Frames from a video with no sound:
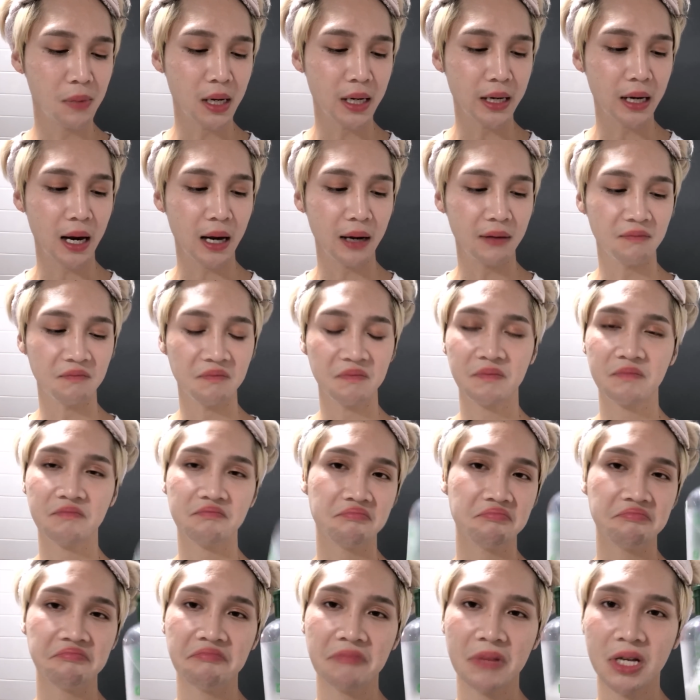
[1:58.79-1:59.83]
but
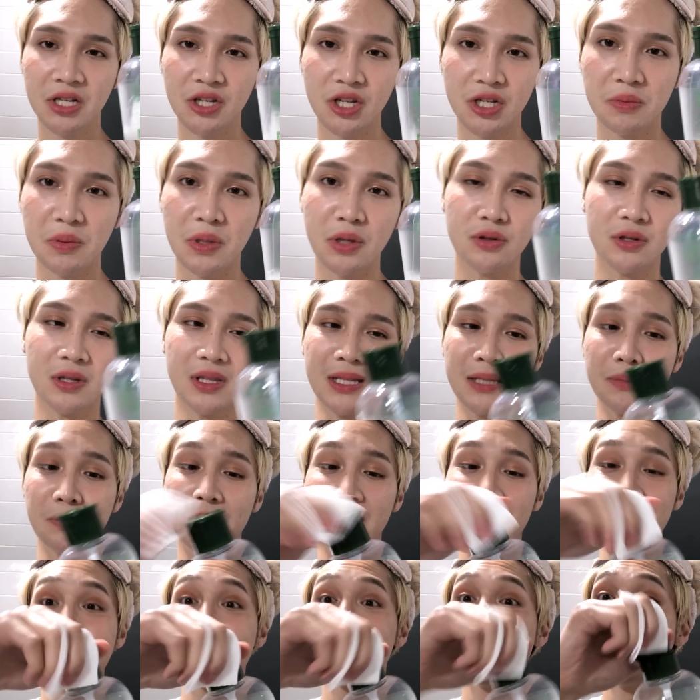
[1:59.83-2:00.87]
I've just been using this
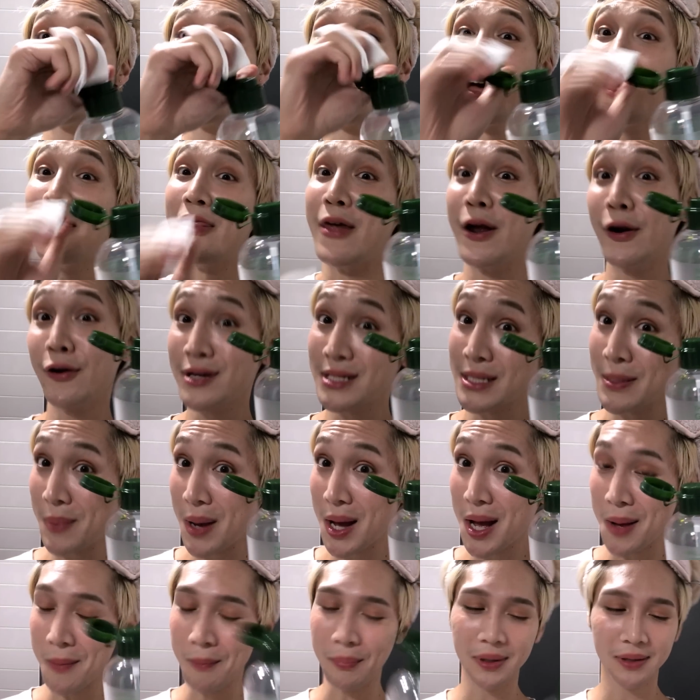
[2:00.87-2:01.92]
because there is a
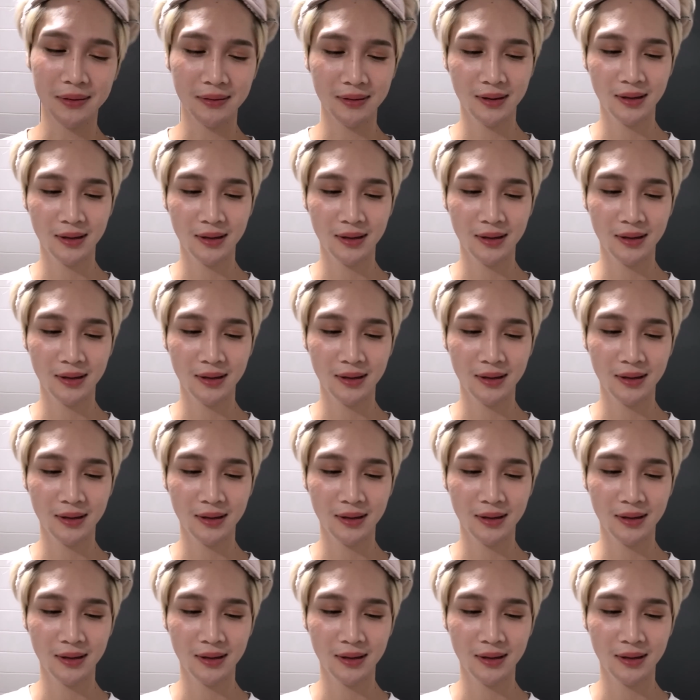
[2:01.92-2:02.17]
pump,